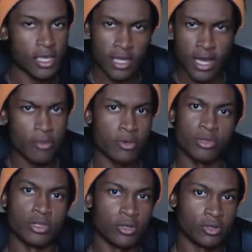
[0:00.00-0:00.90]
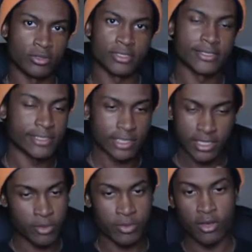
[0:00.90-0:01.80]
comment below
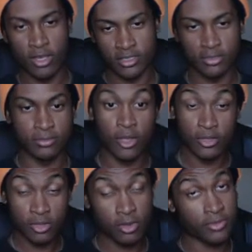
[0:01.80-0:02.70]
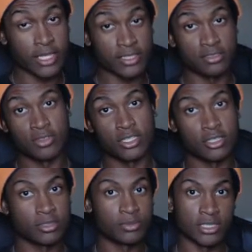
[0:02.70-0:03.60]
That'd be awesome. Also, if you like this
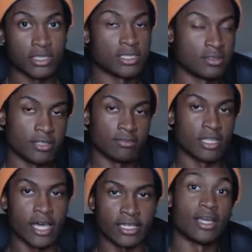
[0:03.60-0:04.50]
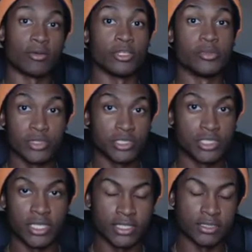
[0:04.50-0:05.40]
video, please leave the like. really
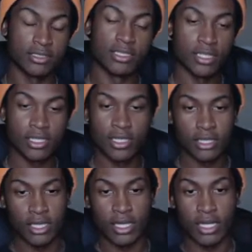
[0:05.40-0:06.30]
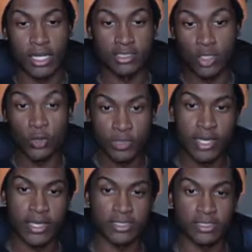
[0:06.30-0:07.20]
appreciate it. And I just hope you
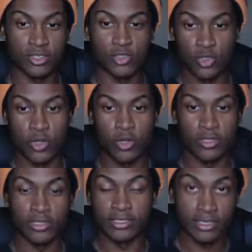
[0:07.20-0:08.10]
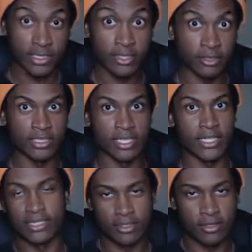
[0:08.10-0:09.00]
guys enjoy the series. I
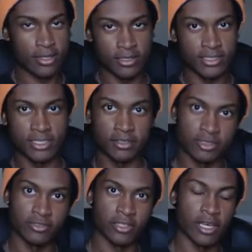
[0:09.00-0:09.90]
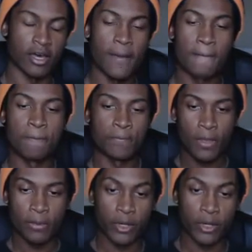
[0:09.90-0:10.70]
guess I'll call it a series for now. But I